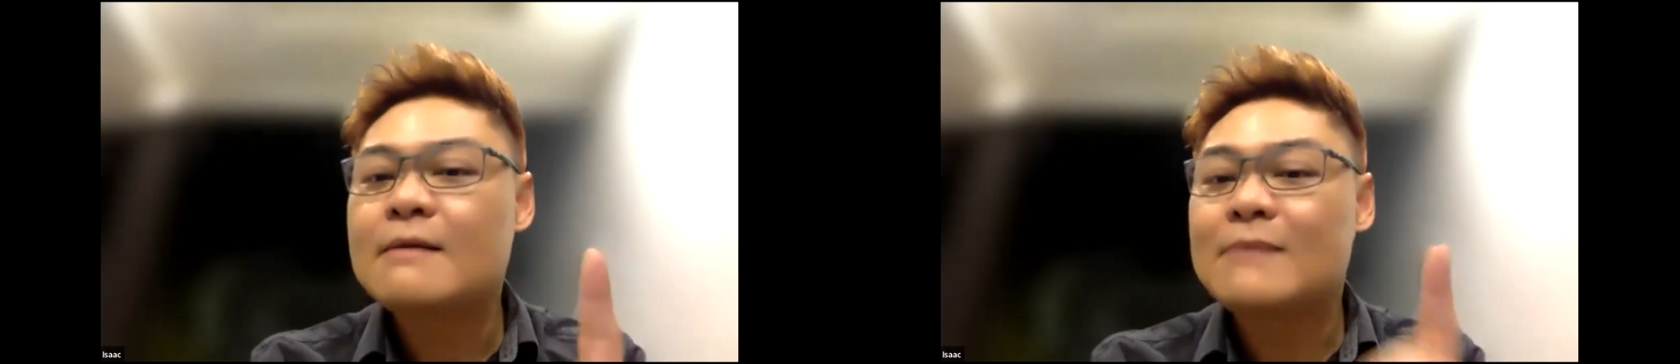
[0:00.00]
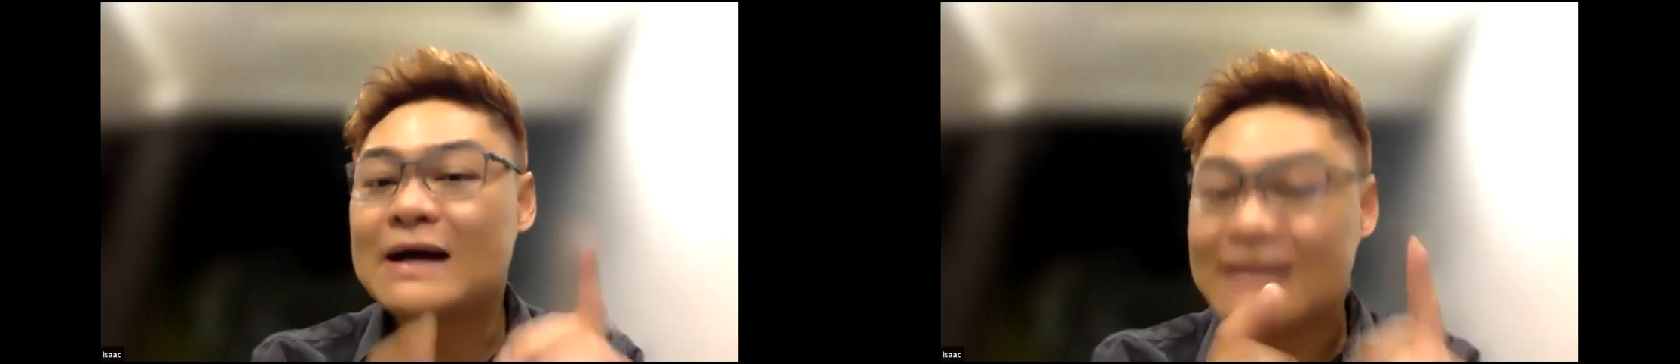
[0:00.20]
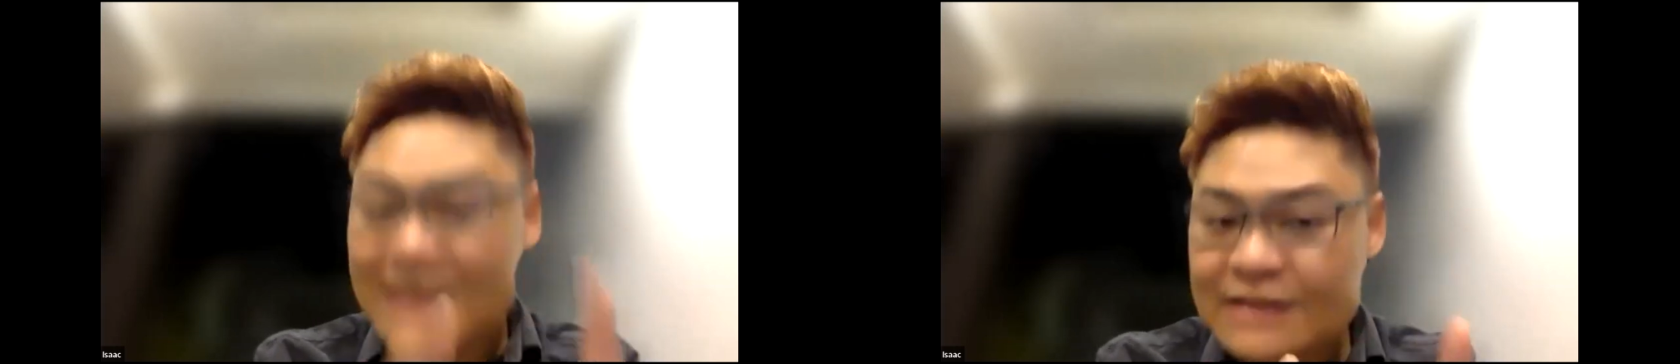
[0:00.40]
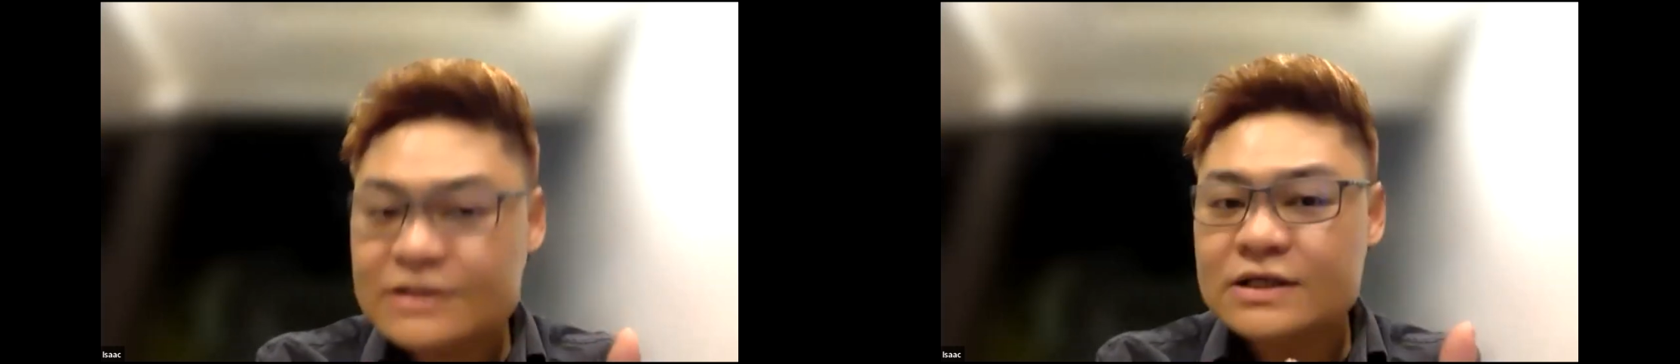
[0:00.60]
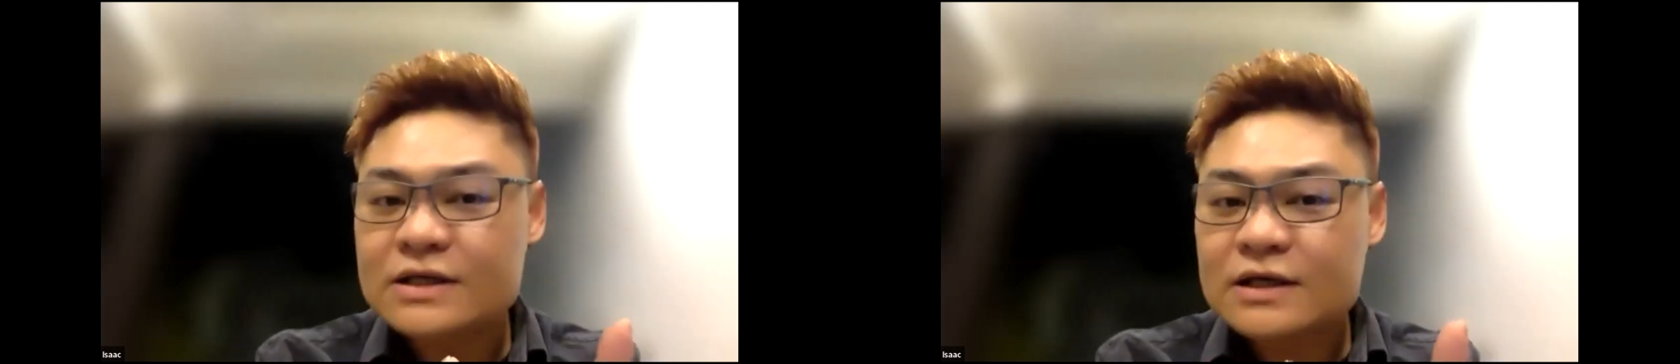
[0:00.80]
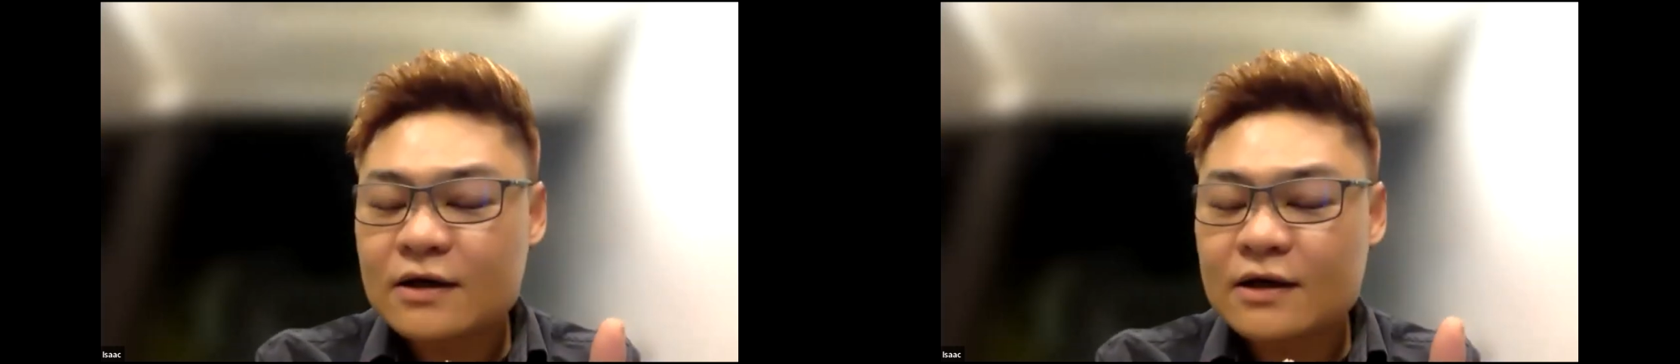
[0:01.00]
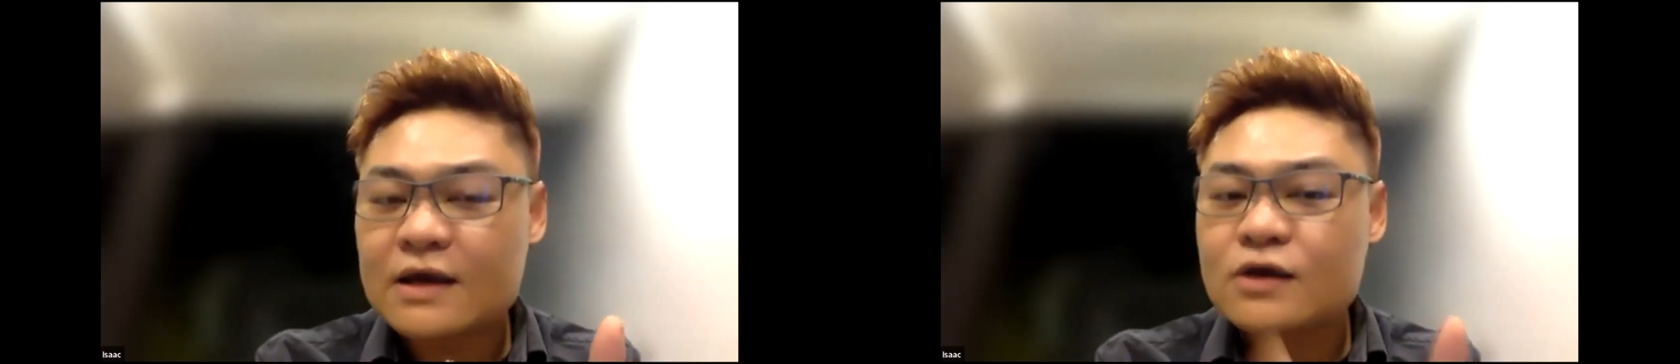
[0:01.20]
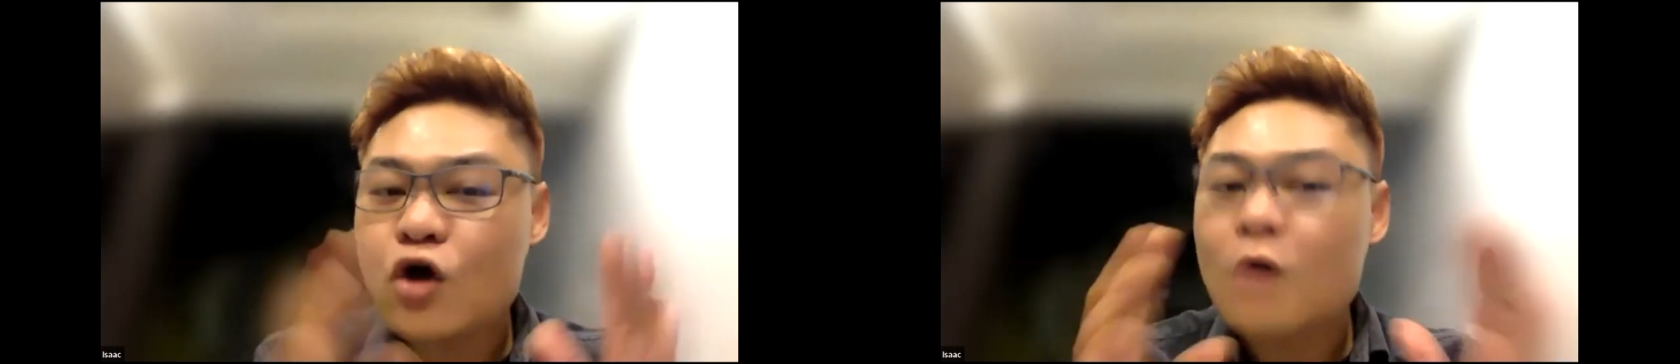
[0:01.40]
But again, okay,
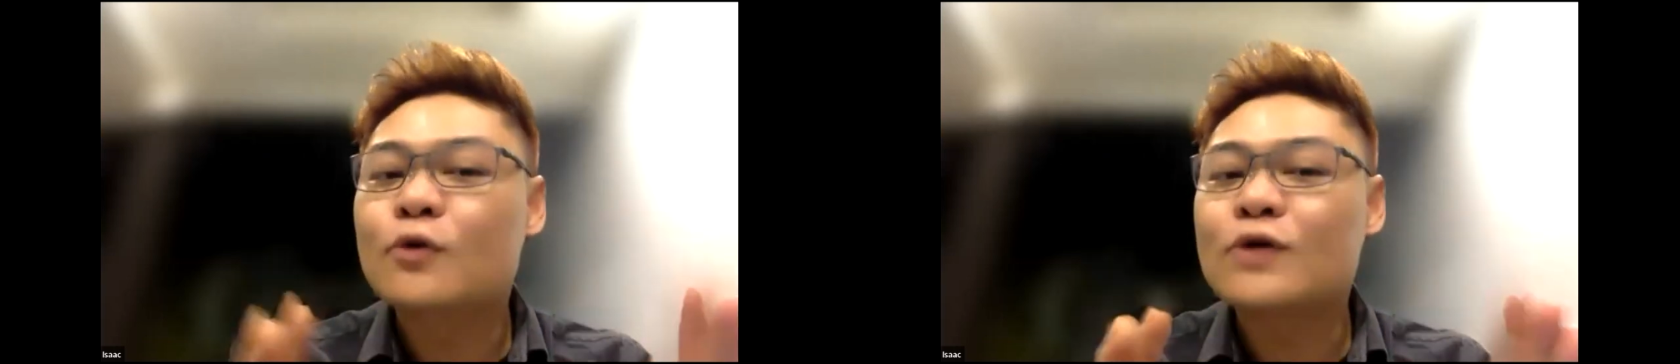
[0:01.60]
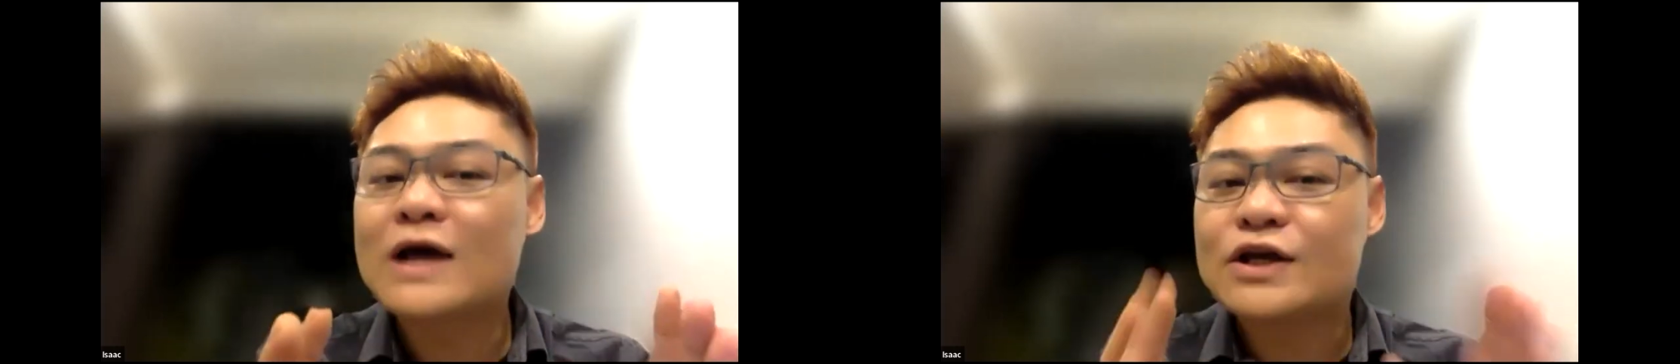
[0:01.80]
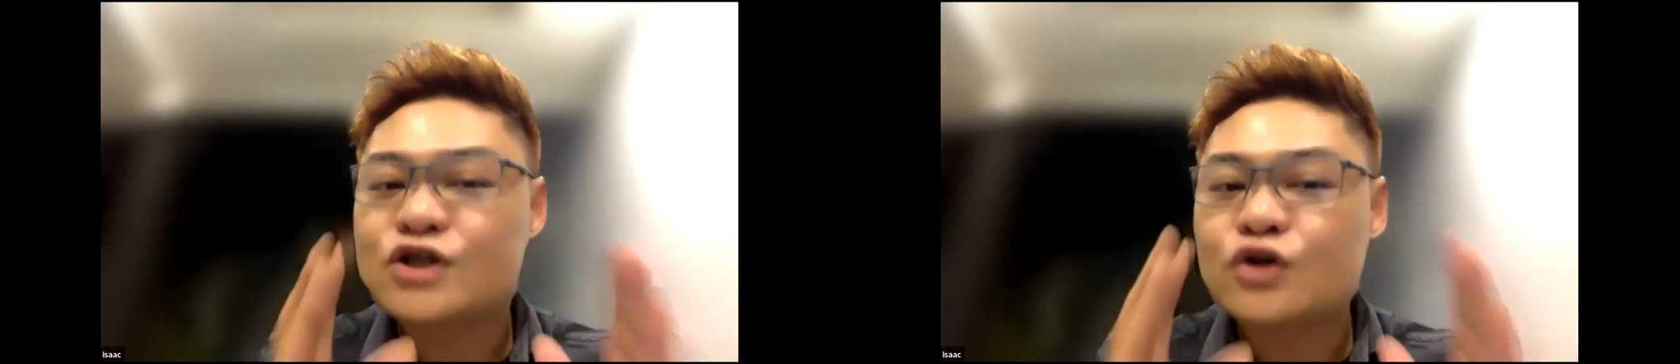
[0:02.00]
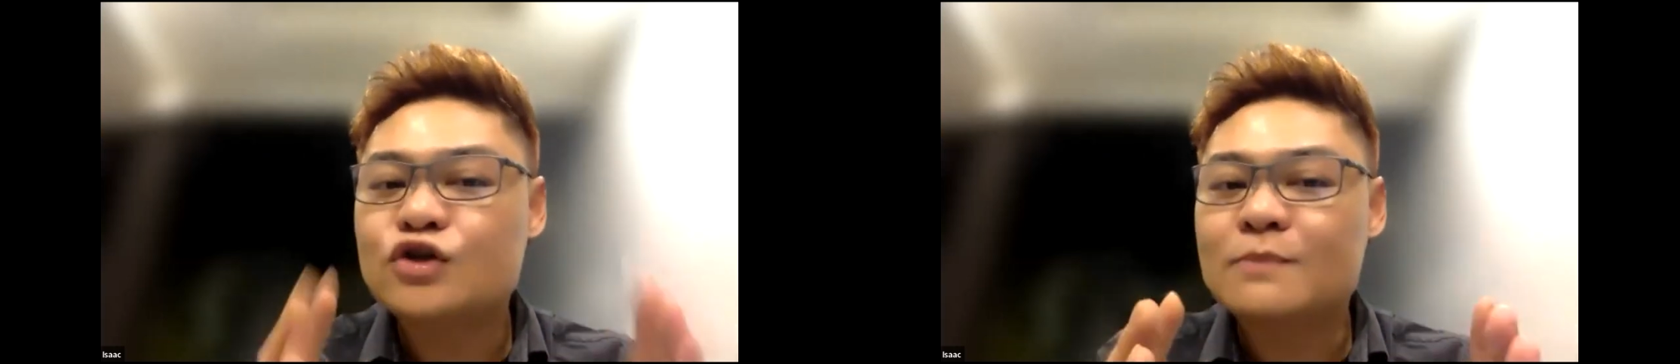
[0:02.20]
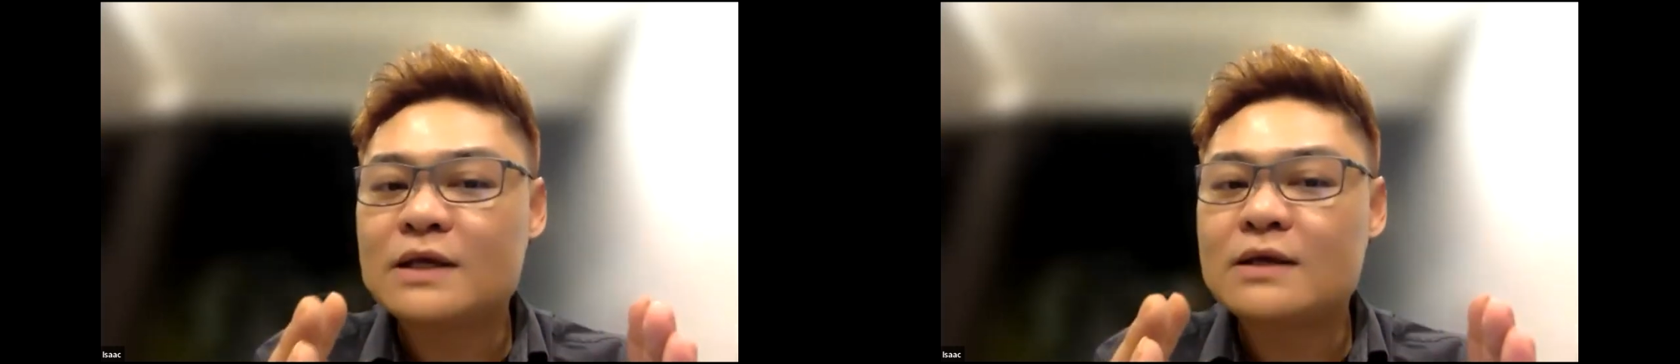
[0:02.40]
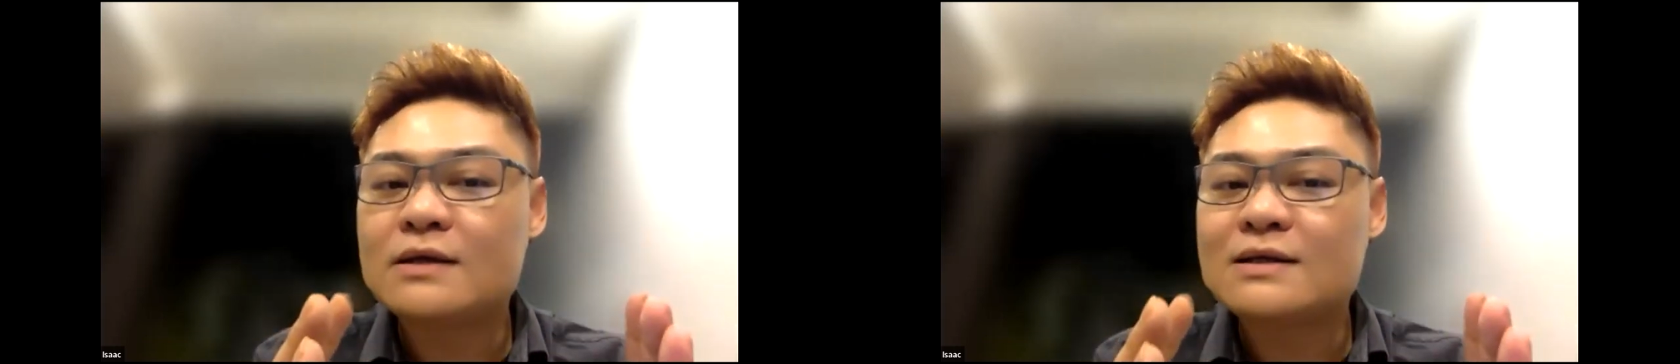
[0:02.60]
your product is going to be